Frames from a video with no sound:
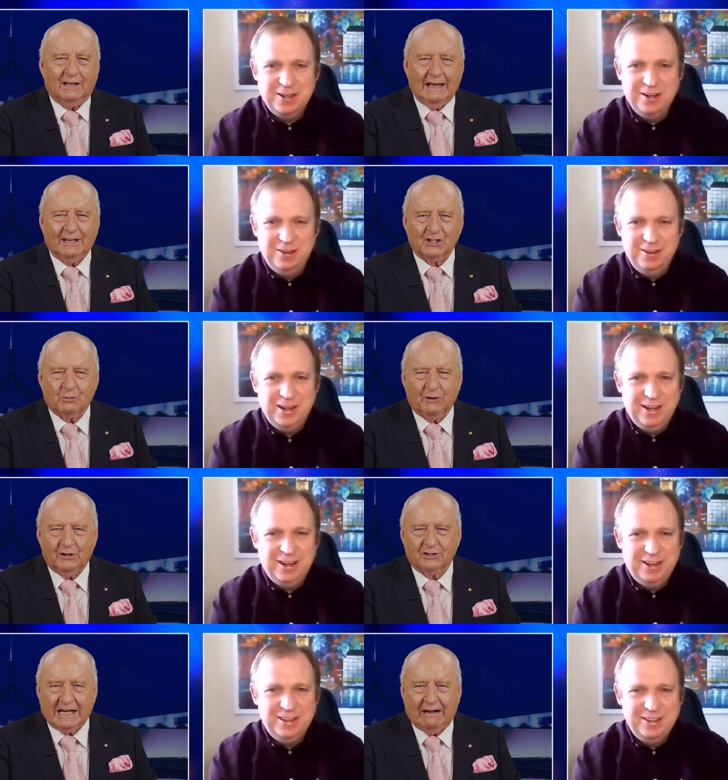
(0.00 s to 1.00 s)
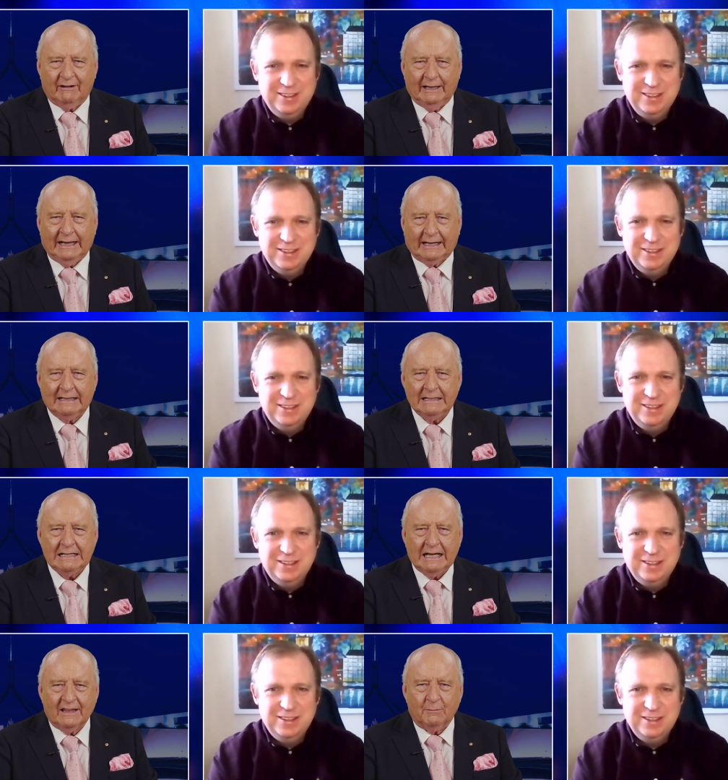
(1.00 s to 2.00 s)
Speaker 1: latest with this Gary Lineker
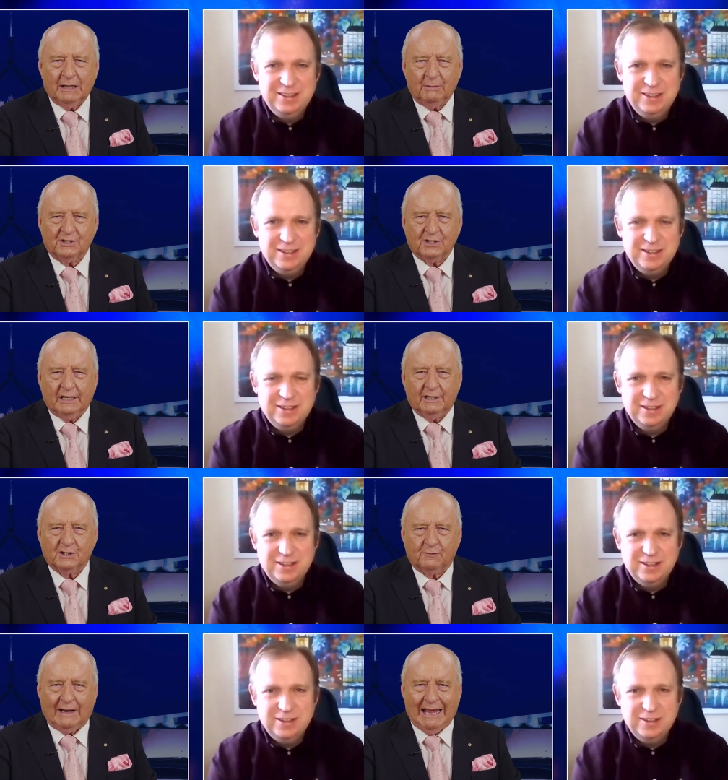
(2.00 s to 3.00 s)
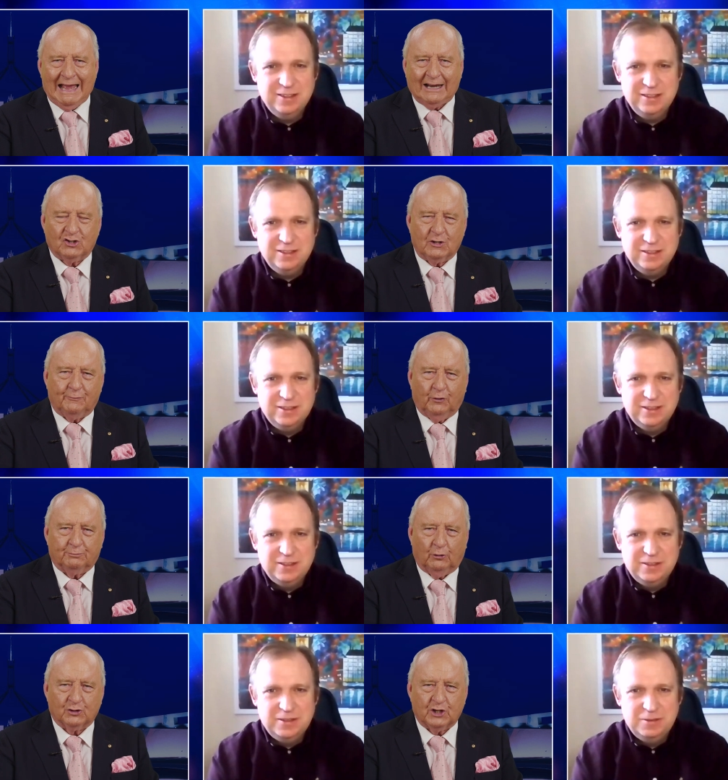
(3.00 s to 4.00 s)
and the BBC and its flagship
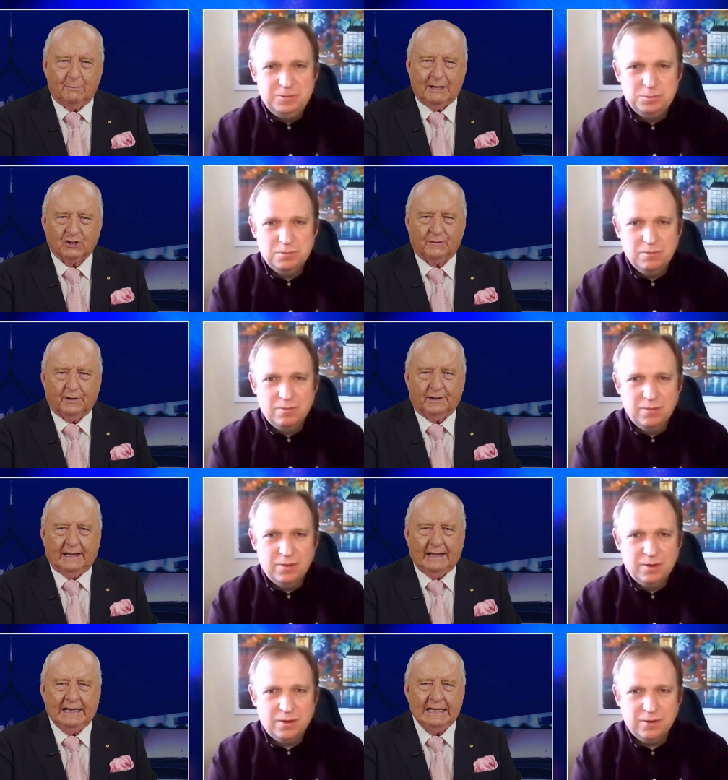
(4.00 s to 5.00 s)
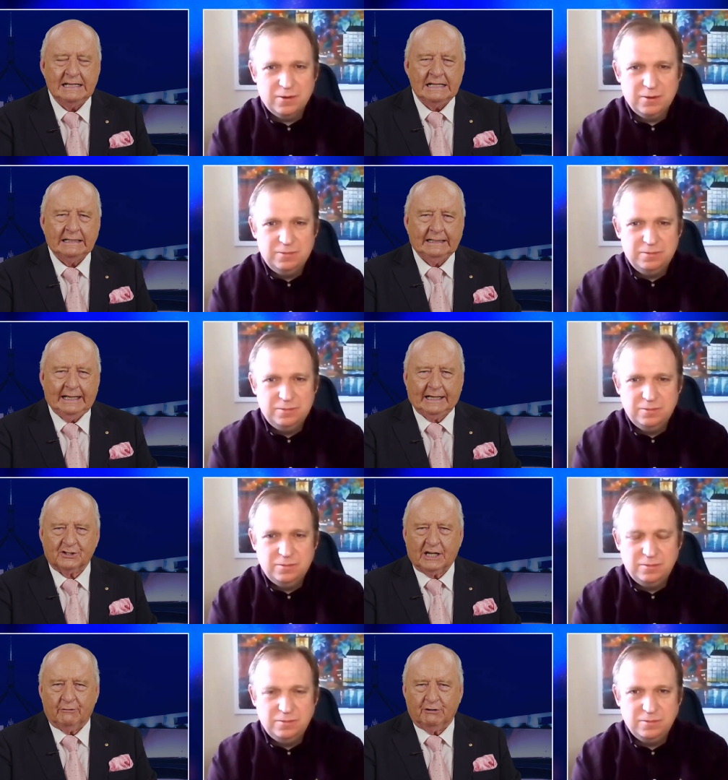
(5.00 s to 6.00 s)
football show match of the day?
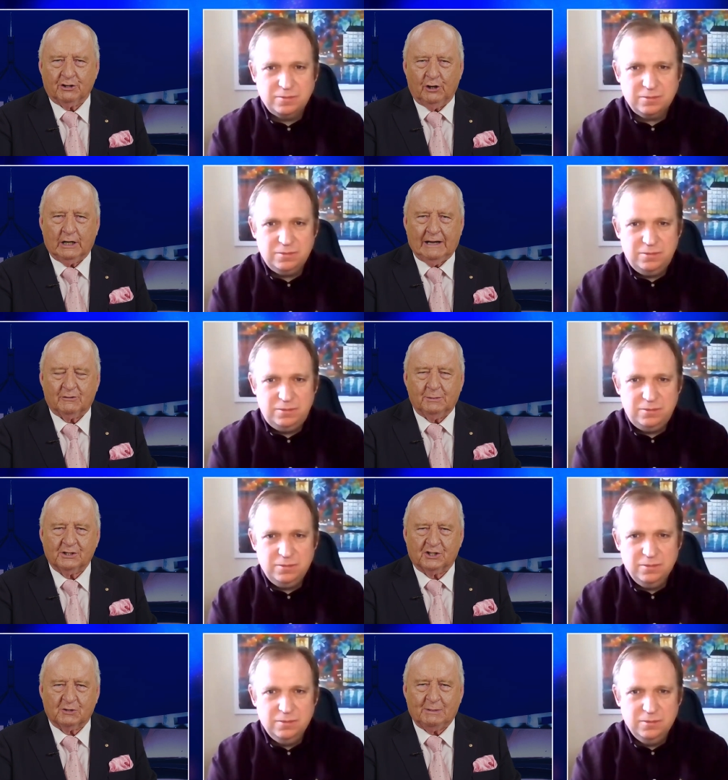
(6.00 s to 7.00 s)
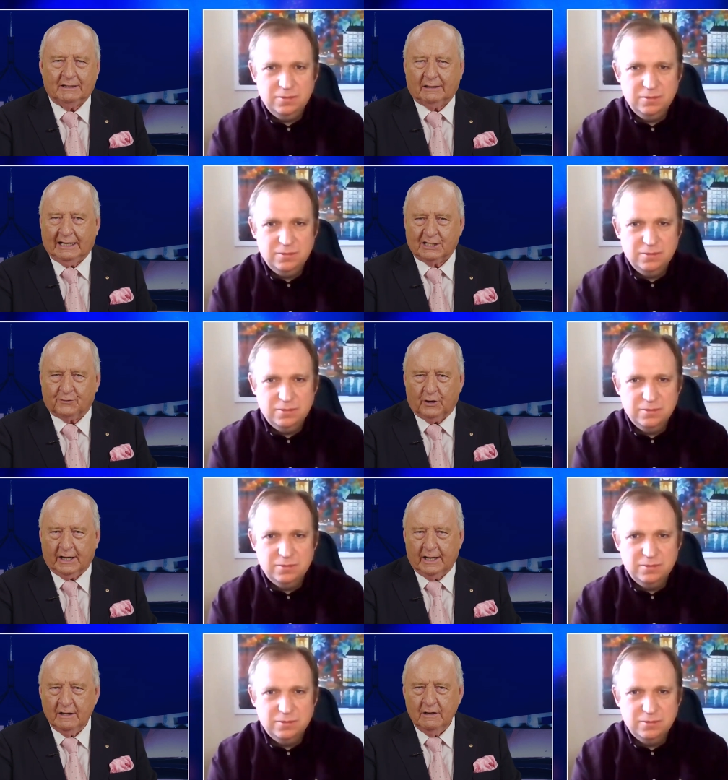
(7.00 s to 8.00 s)
Lineker's going to return after being suspended last
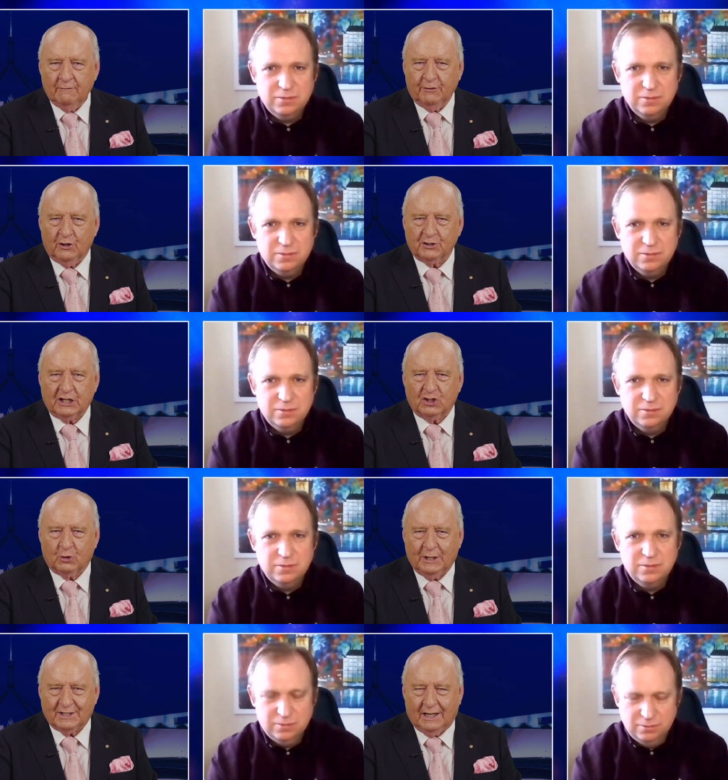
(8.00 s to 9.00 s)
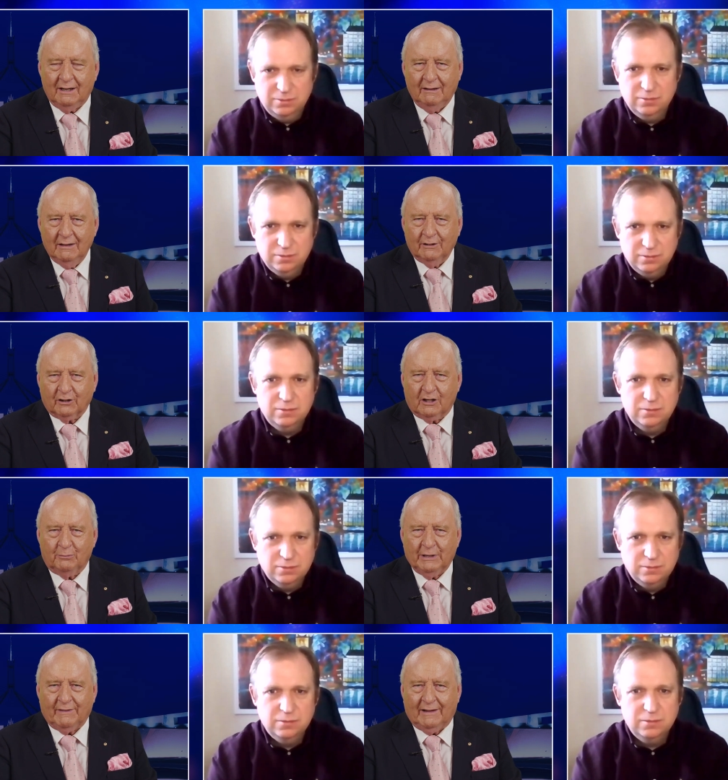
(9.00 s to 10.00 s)
Friday for using Twitter mm. to
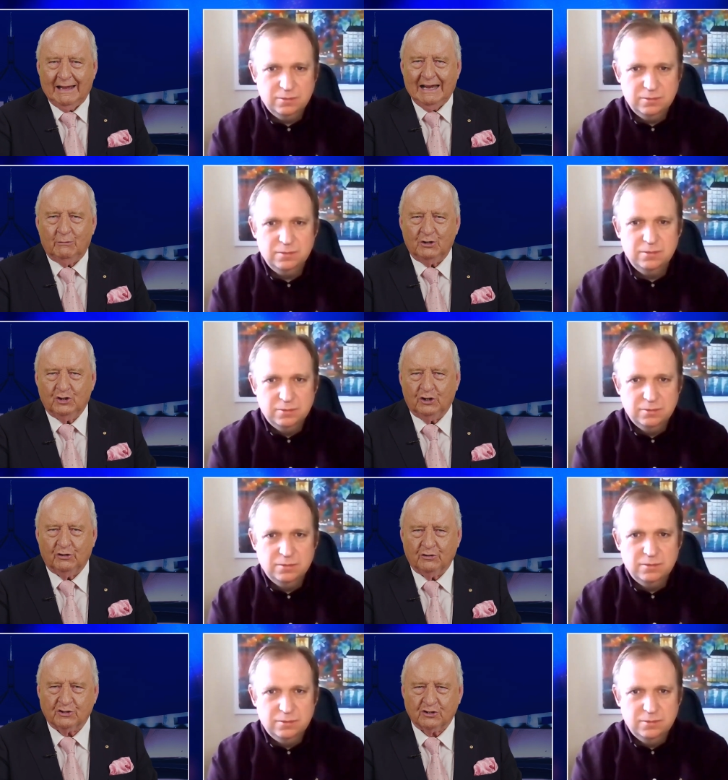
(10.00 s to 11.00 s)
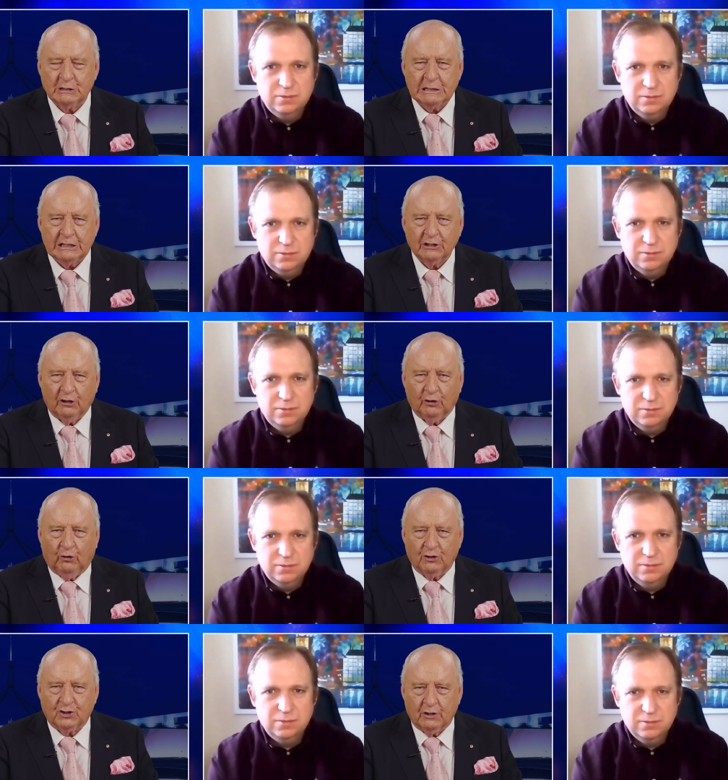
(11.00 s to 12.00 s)
compare the language used to
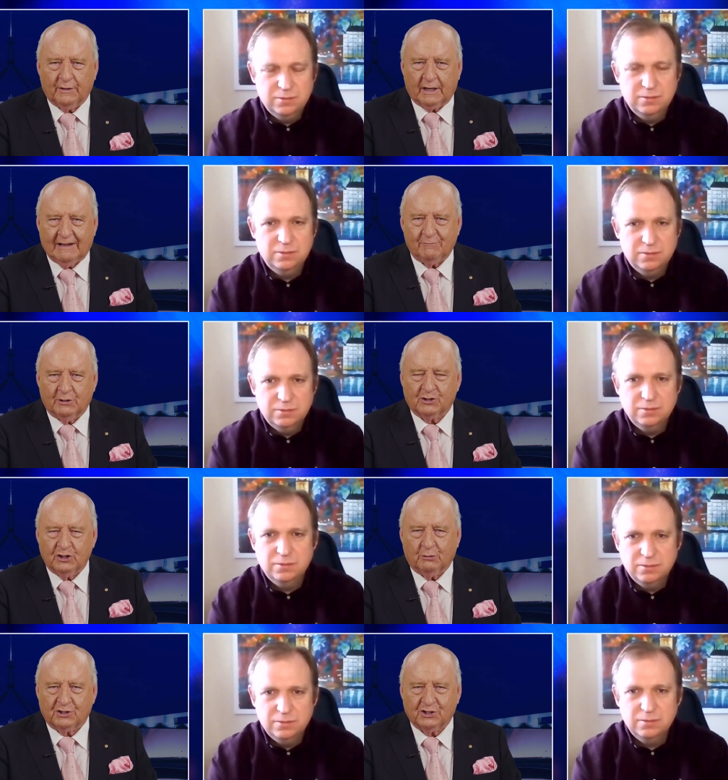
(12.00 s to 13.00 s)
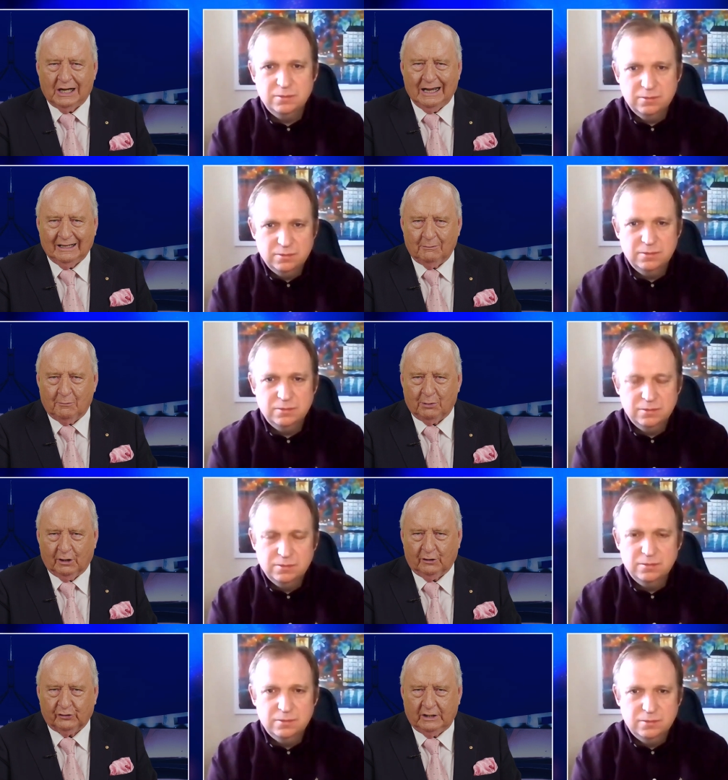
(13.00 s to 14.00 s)
launch the government's new asylum
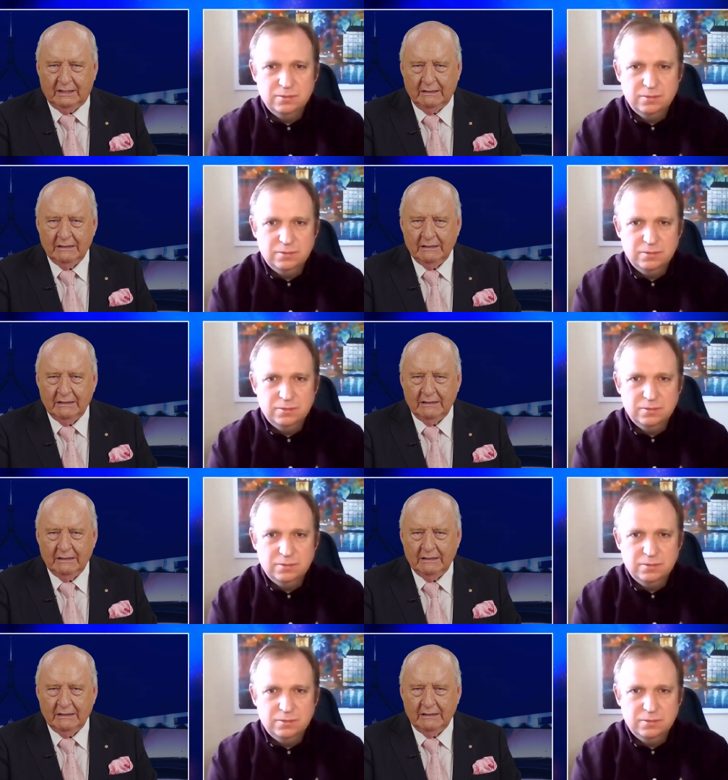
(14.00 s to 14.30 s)
policy